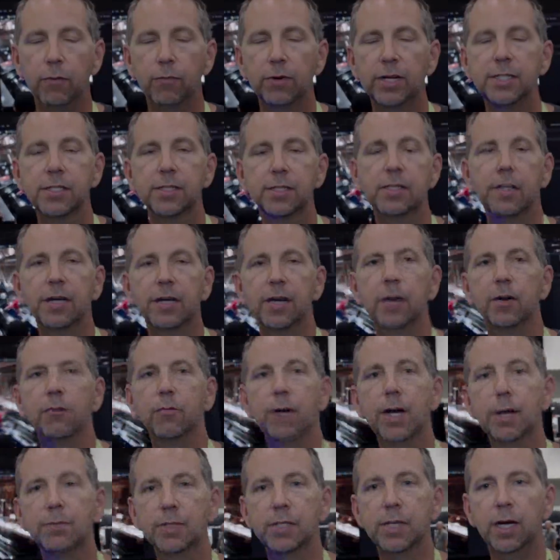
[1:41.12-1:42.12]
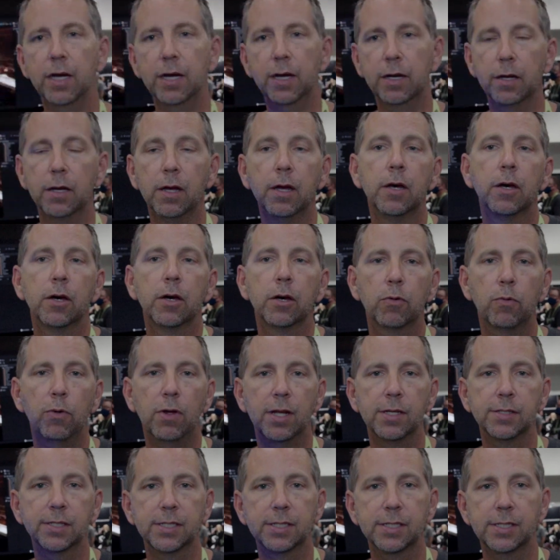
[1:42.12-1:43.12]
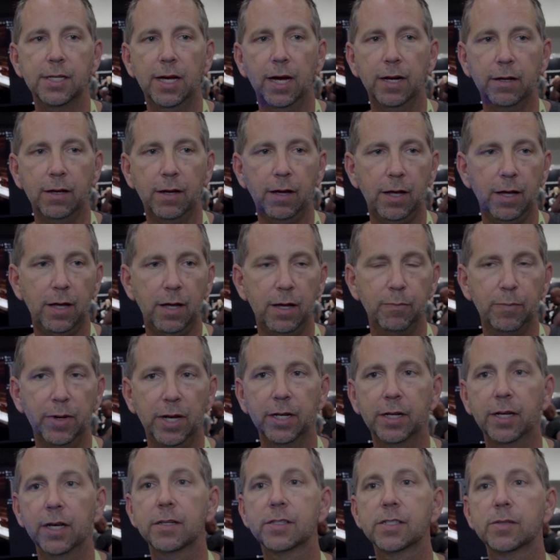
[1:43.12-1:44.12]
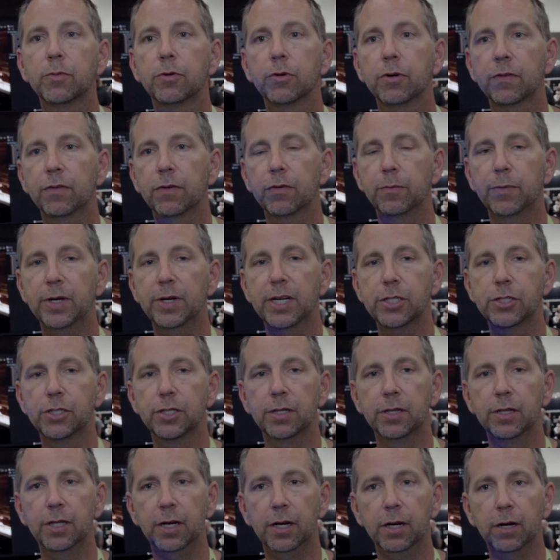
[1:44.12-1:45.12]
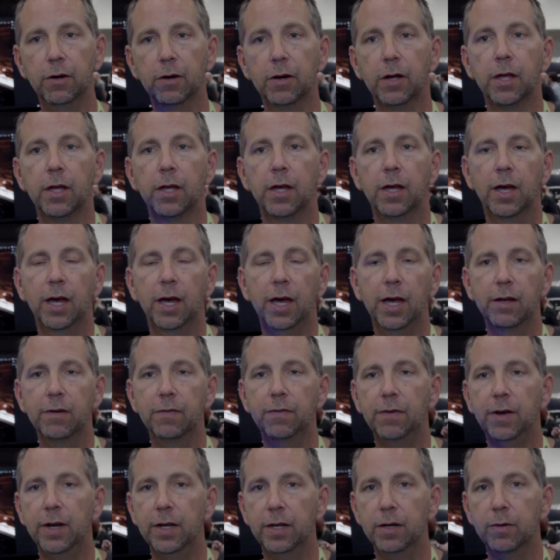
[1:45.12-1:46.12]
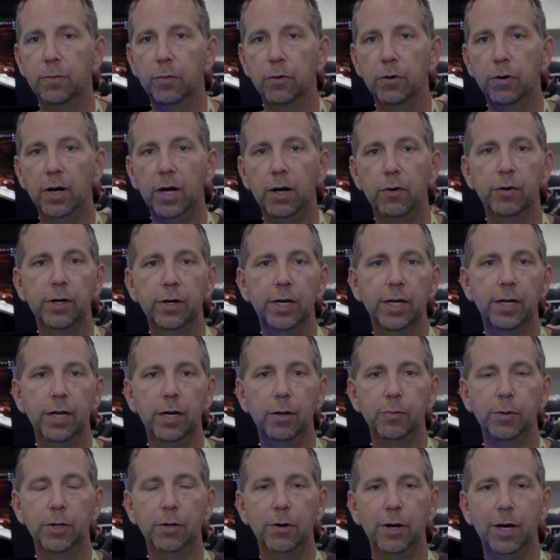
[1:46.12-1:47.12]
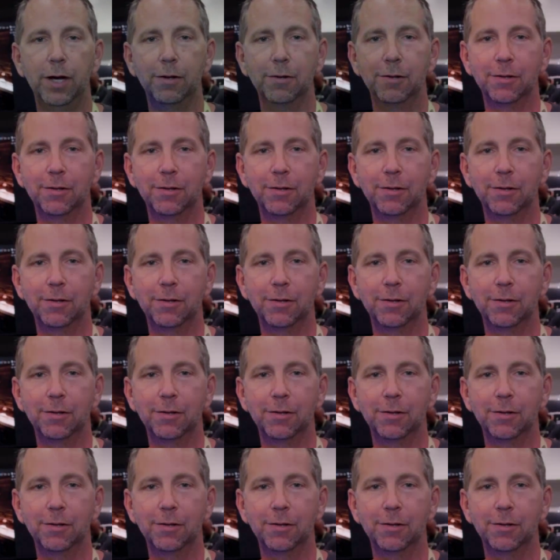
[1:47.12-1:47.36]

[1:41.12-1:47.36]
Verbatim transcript: reach us on our website, qualisys.com and get some more information there and find out more how we can help you out.